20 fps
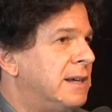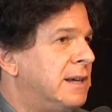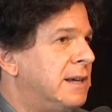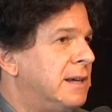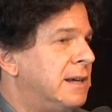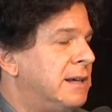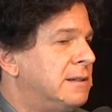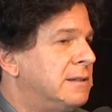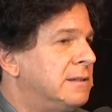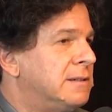
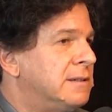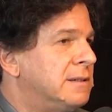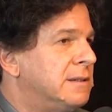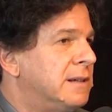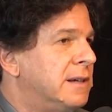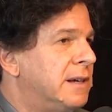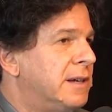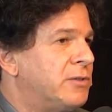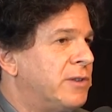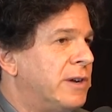Uh,
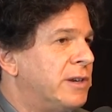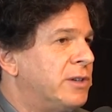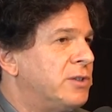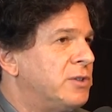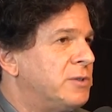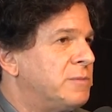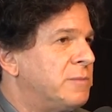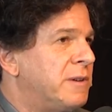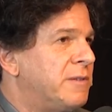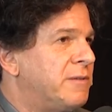I try to
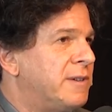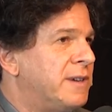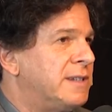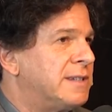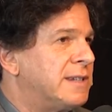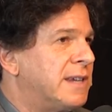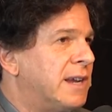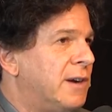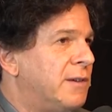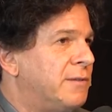choose my
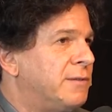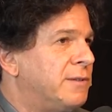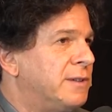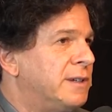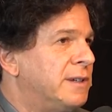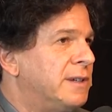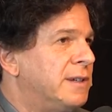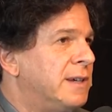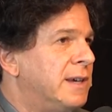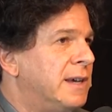friends carefully.